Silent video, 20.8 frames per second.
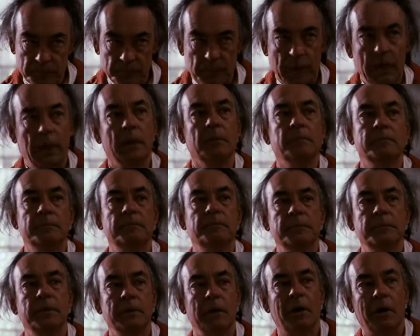Well,
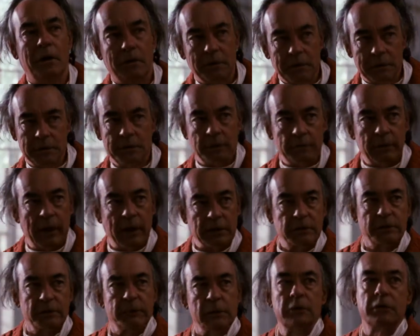you're in the right
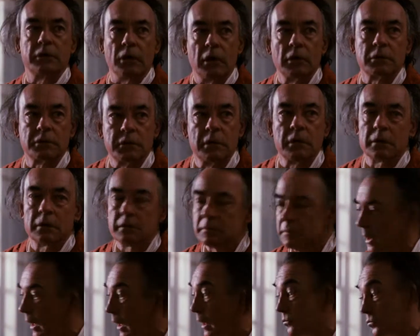of it, Doctor,
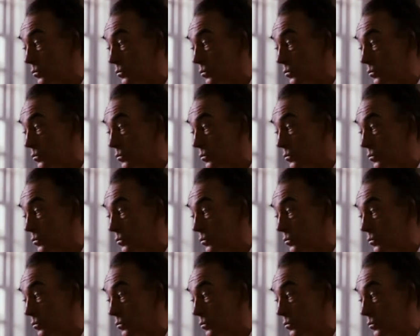as